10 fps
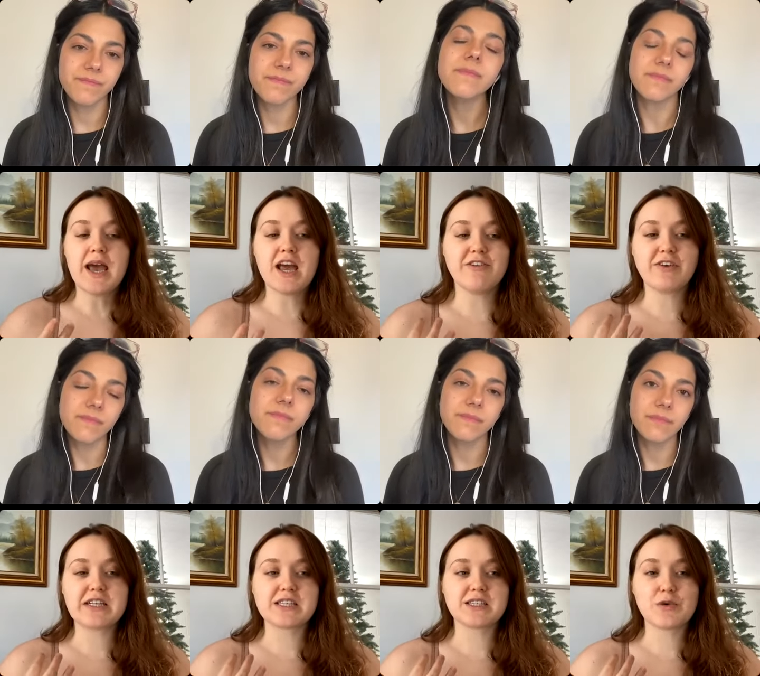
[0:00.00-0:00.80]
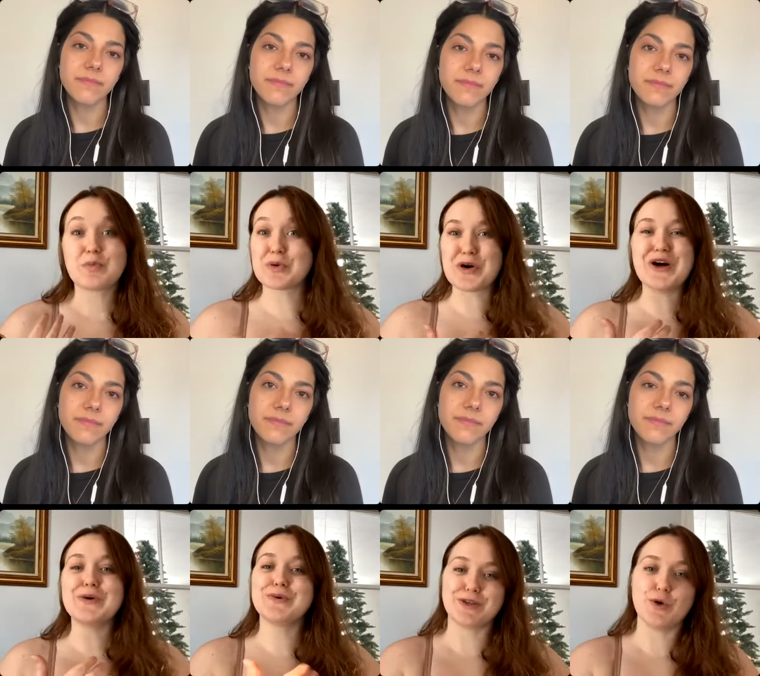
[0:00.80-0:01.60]
Speaker 1: If it's
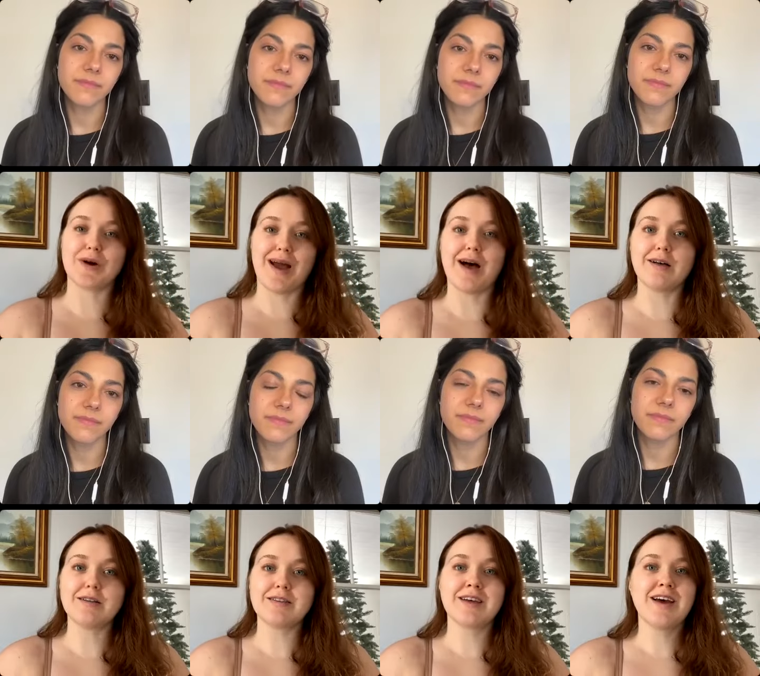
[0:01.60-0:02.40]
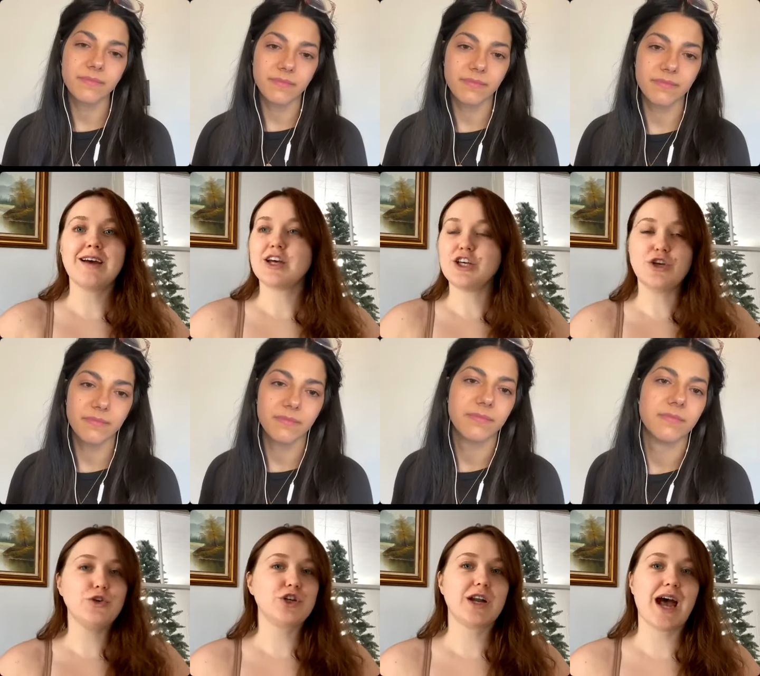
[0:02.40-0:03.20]
pro your health, you
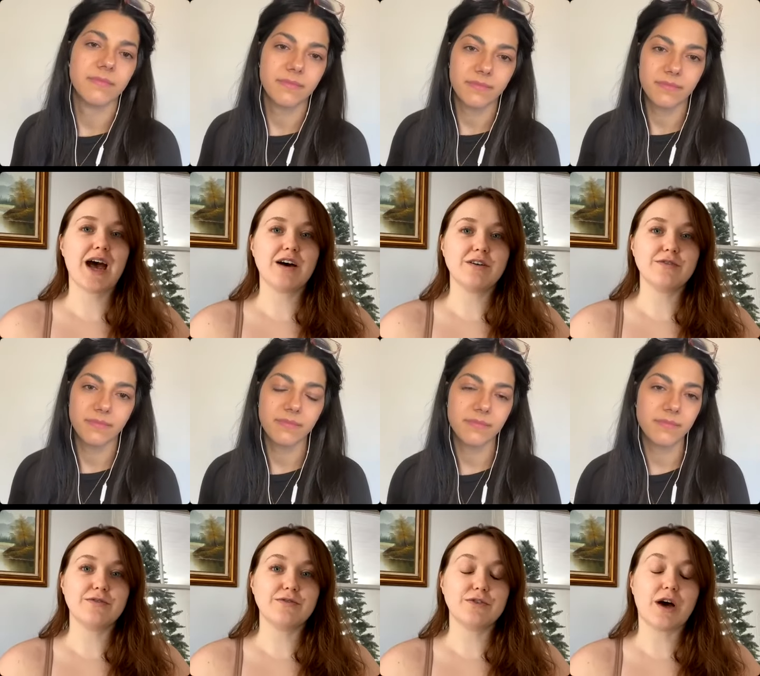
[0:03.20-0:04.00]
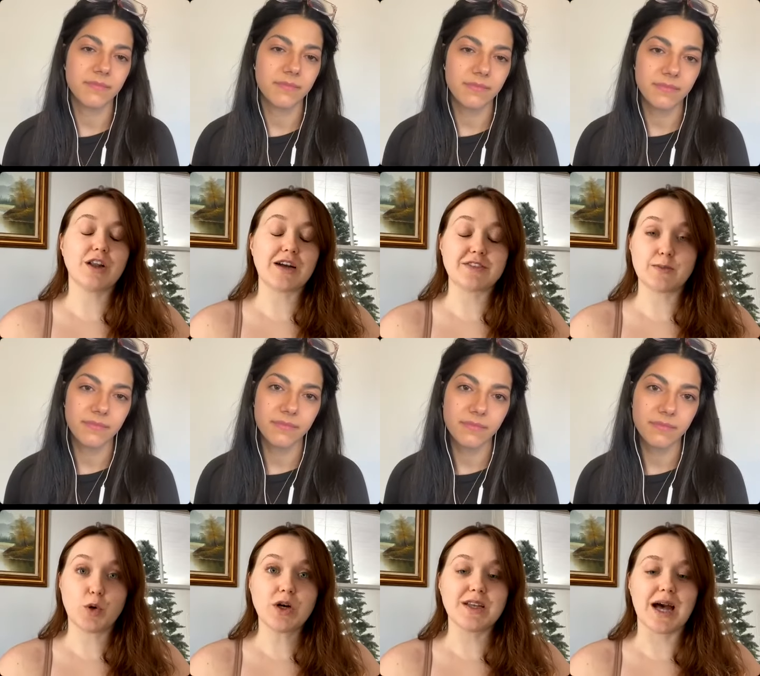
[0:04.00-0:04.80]
should have a lot of
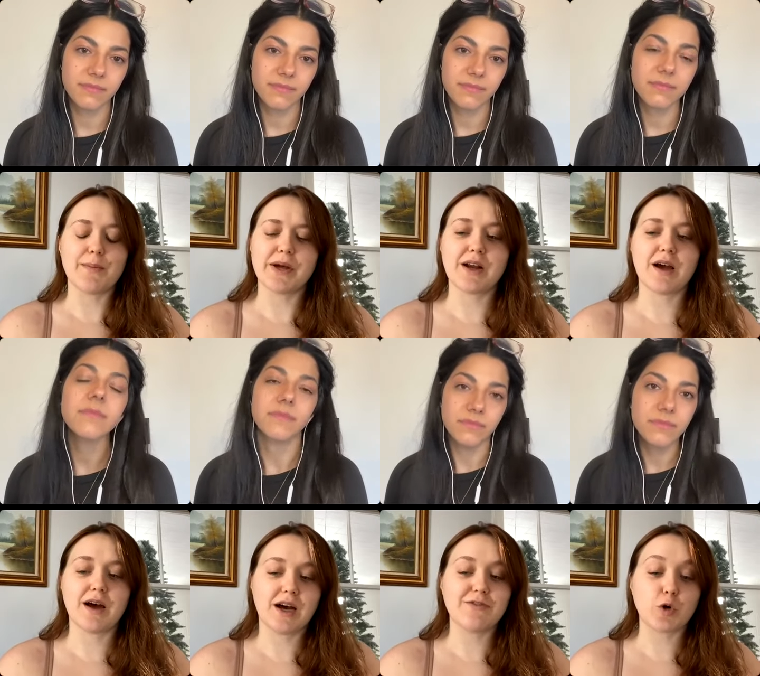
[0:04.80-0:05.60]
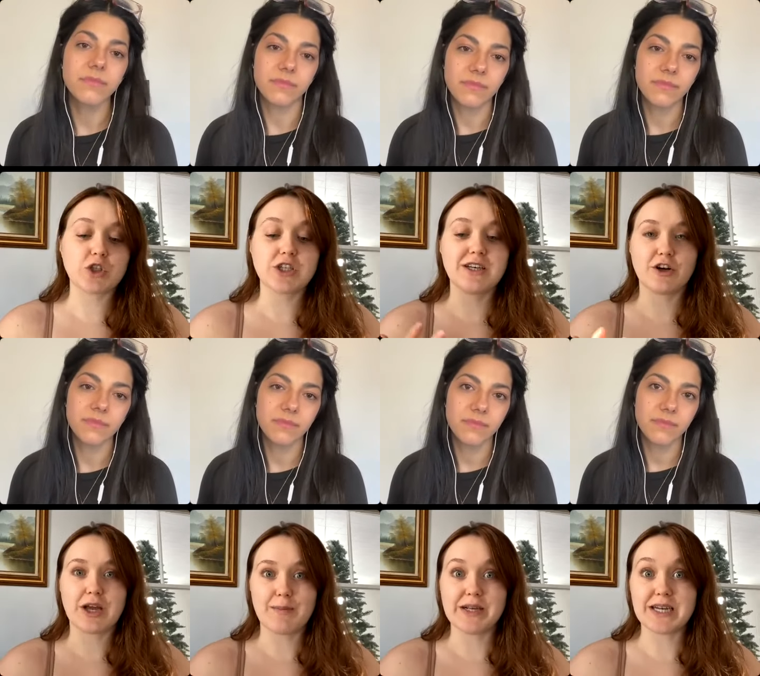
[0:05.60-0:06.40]
support in that. But unfortunately, there
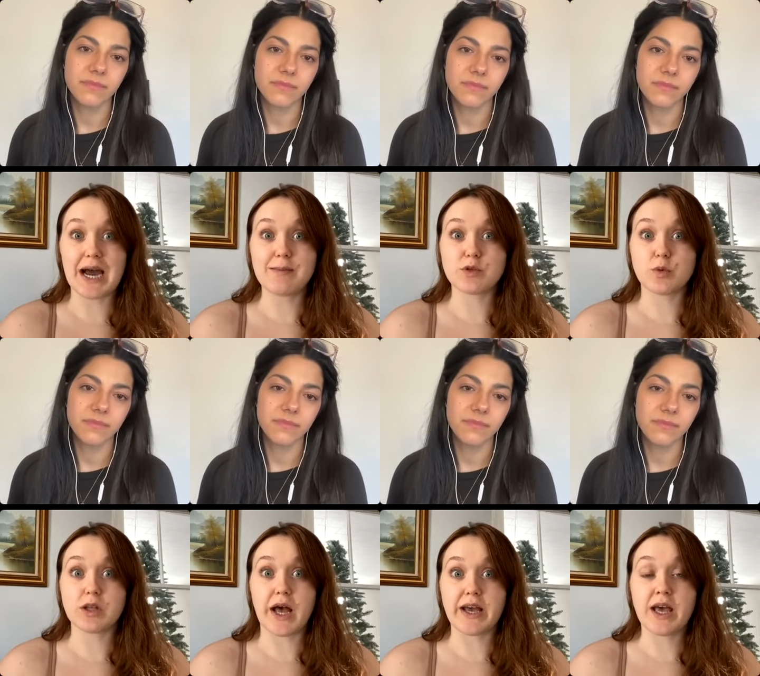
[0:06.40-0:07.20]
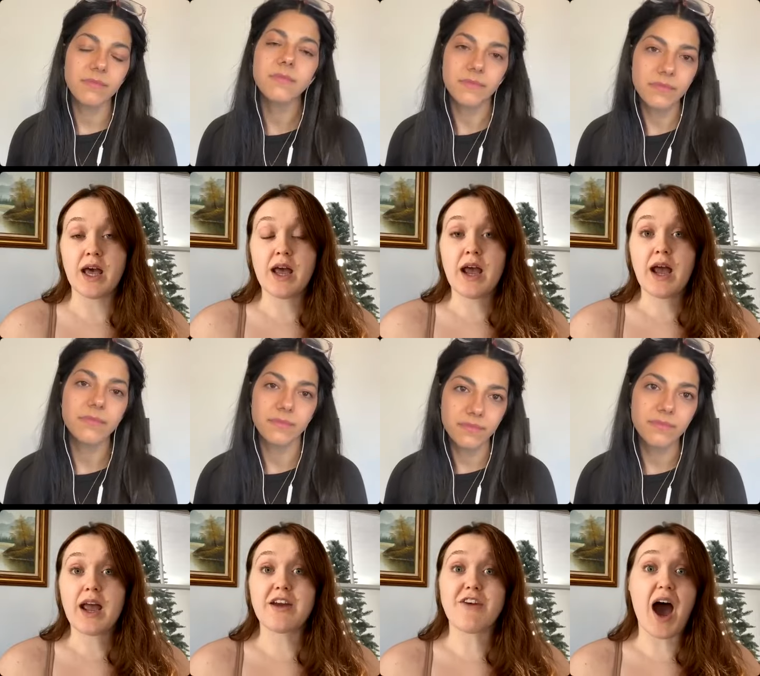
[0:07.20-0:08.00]
can be times where, like,
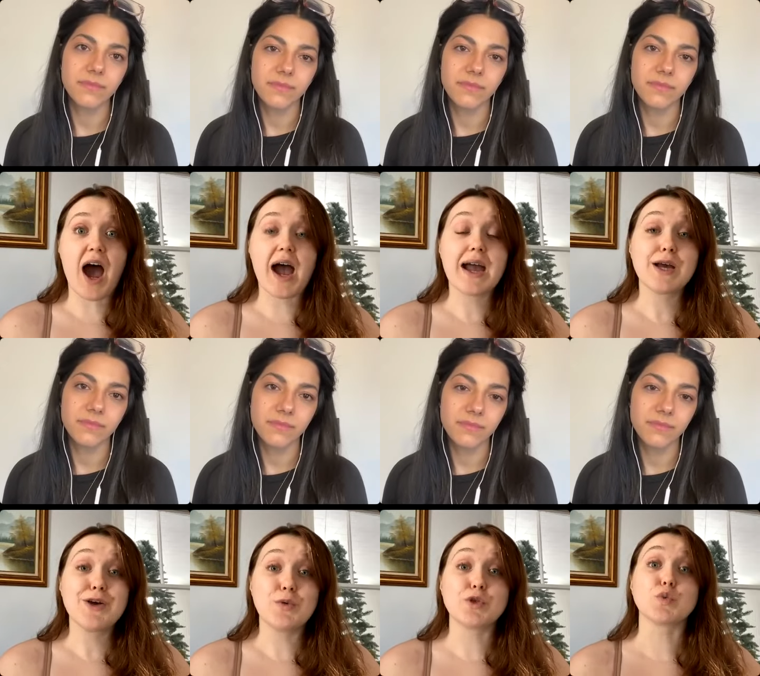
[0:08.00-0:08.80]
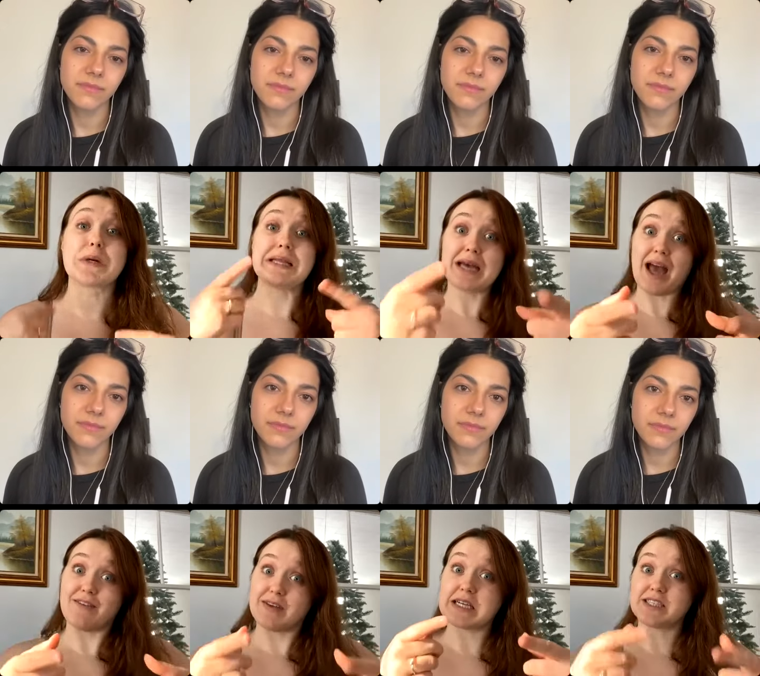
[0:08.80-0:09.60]
if I was really
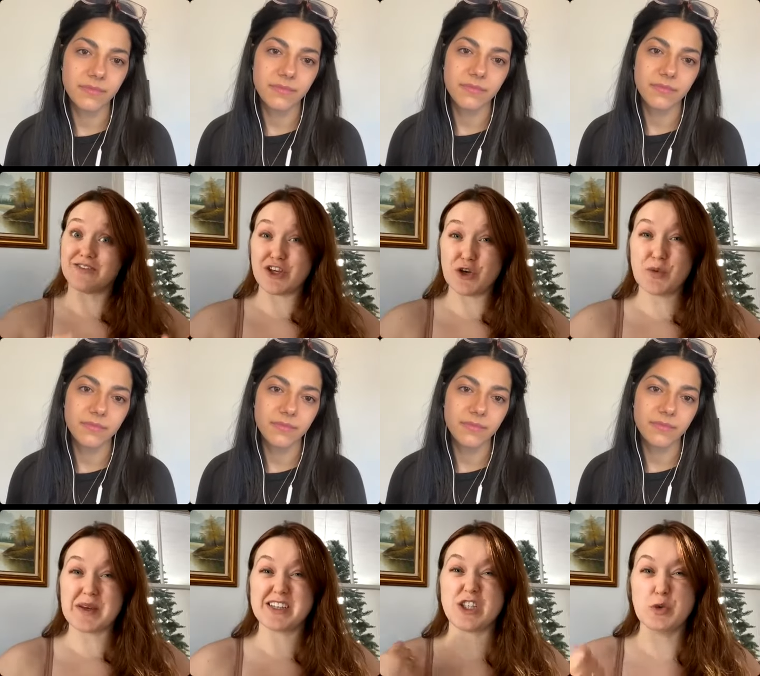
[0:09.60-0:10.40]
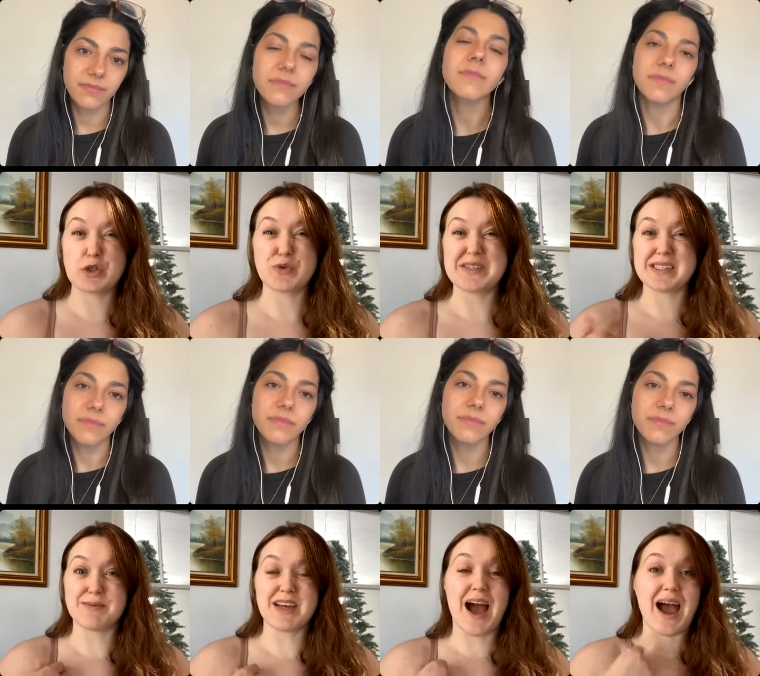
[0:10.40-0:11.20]
envious of you because you were doing
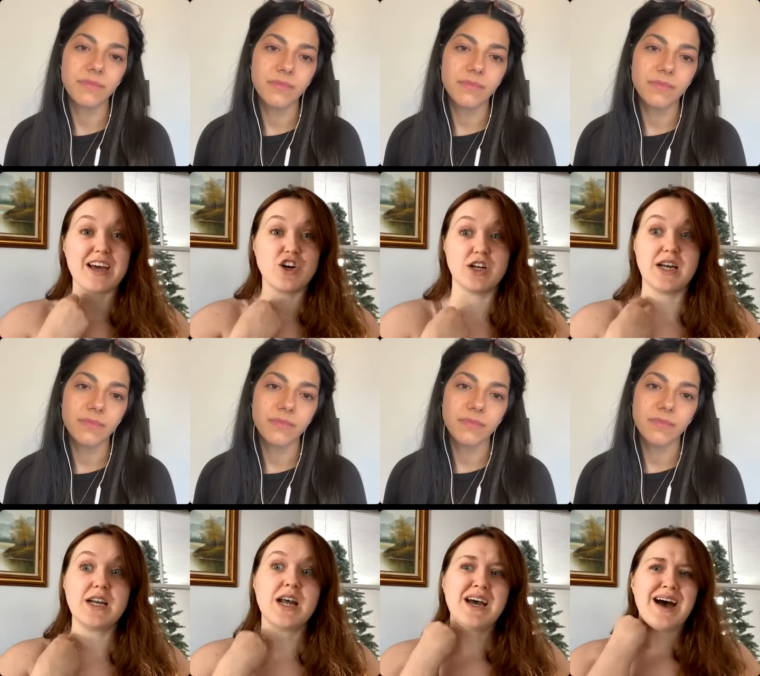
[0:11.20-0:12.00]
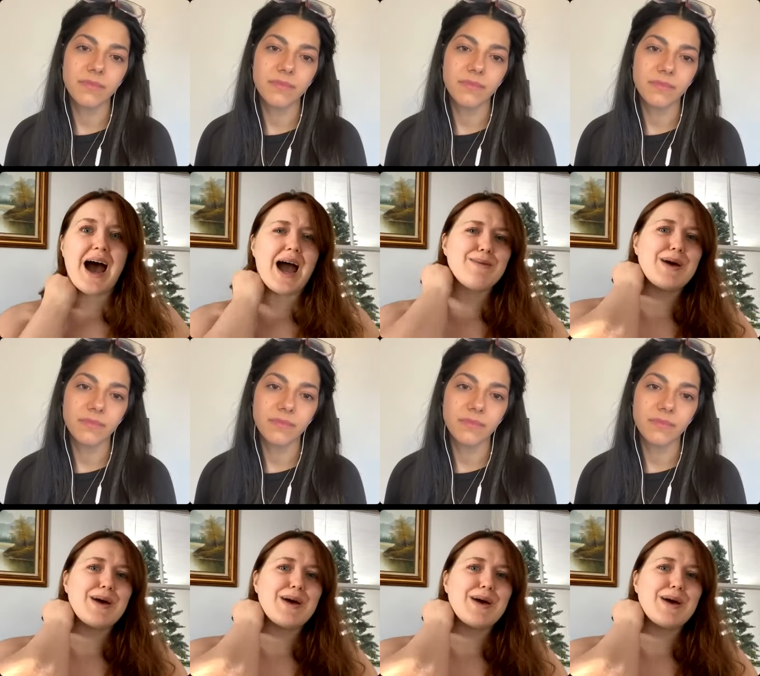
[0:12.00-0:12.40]
something I couldn't, I